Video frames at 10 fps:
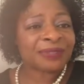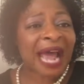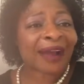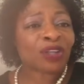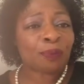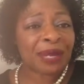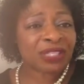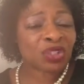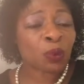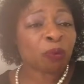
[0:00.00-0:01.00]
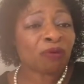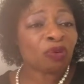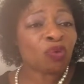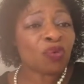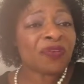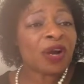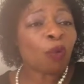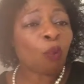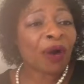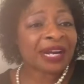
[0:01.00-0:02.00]
documents to prove
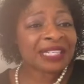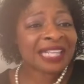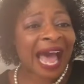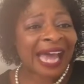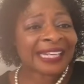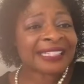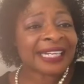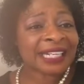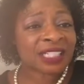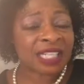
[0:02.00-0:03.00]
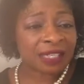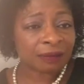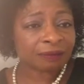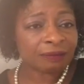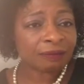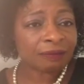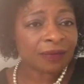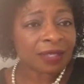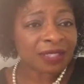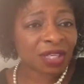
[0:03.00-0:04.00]
one's identity,
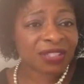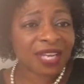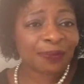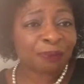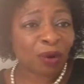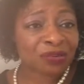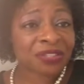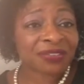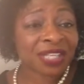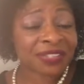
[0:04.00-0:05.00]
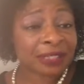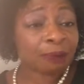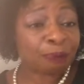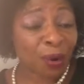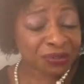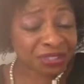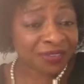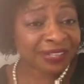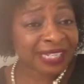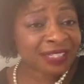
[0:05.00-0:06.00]
such as birth
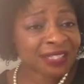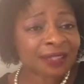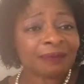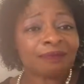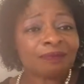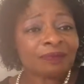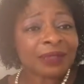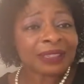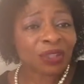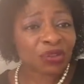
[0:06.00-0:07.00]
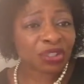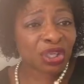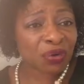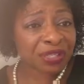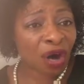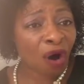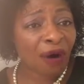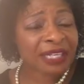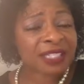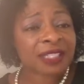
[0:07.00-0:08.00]
certificates, social security
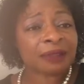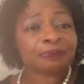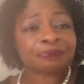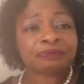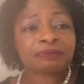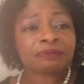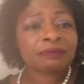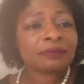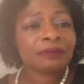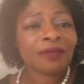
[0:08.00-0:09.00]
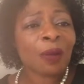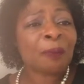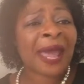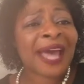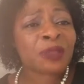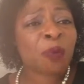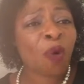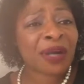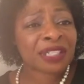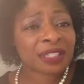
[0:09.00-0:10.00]
cards,
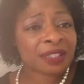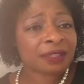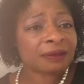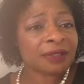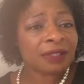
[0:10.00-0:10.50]
passports,